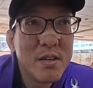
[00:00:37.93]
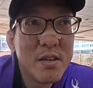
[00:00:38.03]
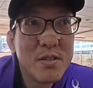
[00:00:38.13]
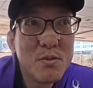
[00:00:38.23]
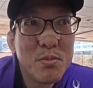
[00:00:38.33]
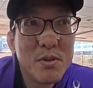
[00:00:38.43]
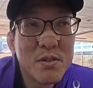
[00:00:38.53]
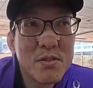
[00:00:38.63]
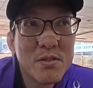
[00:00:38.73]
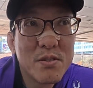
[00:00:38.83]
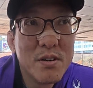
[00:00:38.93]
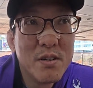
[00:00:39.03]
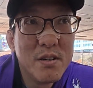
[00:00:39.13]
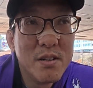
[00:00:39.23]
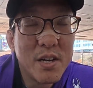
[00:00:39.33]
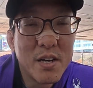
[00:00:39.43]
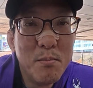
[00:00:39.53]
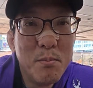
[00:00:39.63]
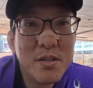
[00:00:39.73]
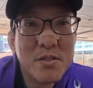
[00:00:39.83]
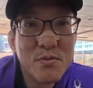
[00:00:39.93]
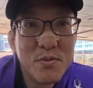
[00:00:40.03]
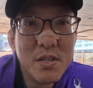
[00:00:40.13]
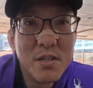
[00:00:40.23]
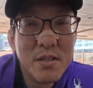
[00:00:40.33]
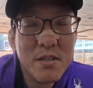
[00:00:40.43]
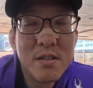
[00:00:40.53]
His books are like a must-read.